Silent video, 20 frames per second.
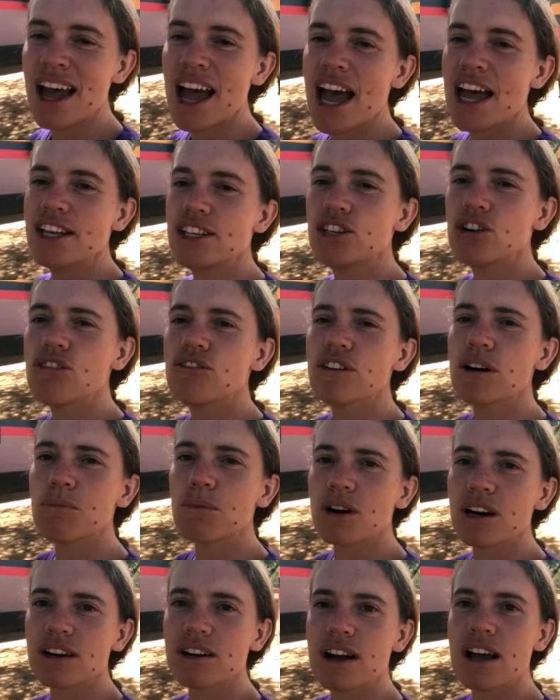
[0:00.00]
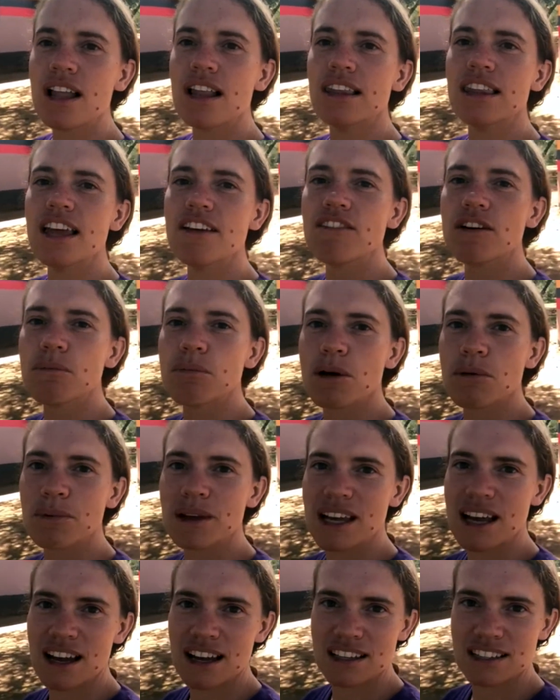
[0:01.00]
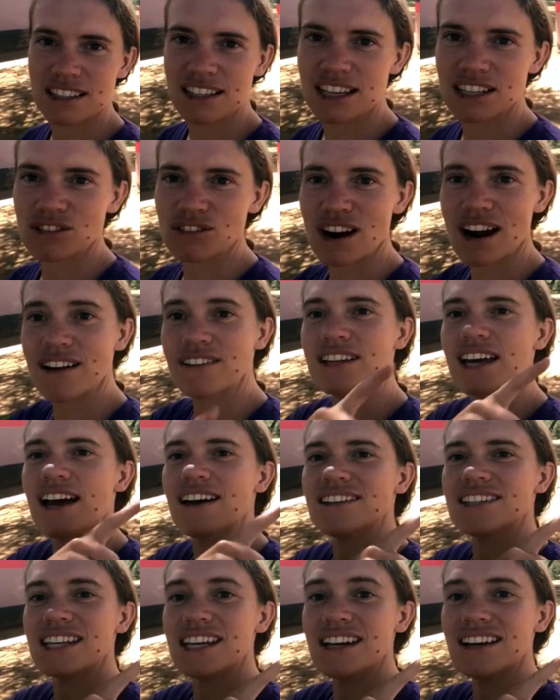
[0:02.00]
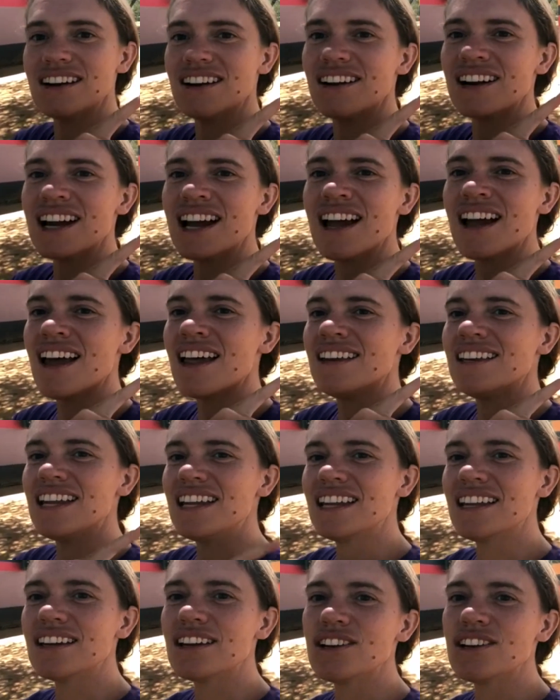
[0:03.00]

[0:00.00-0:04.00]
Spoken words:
and two of them weren't livable because this round house here needed a